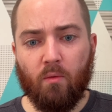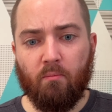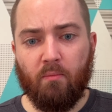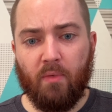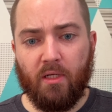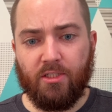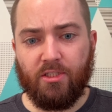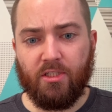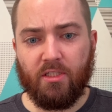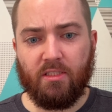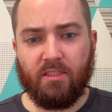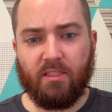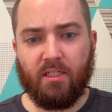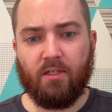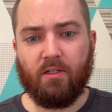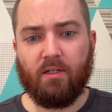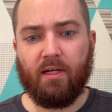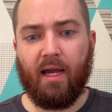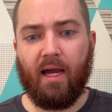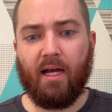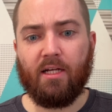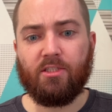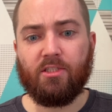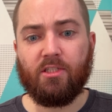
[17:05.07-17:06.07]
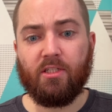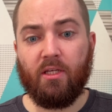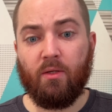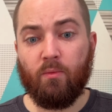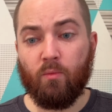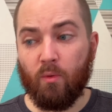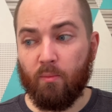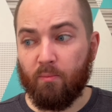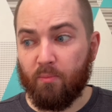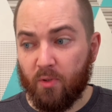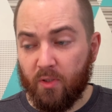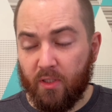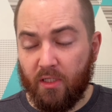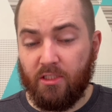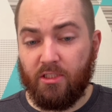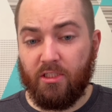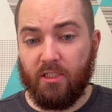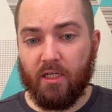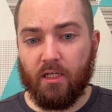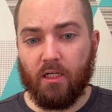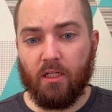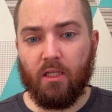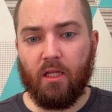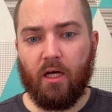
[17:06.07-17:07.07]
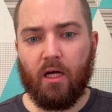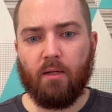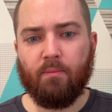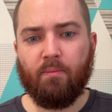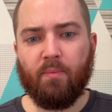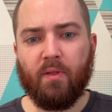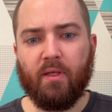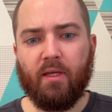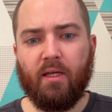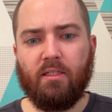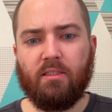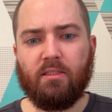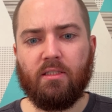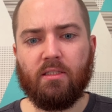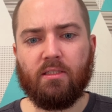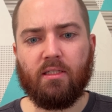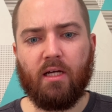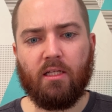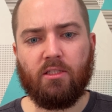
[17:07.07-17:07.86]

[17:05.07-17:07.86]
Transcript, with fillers: missions internationally and we're preaching in a lot of places.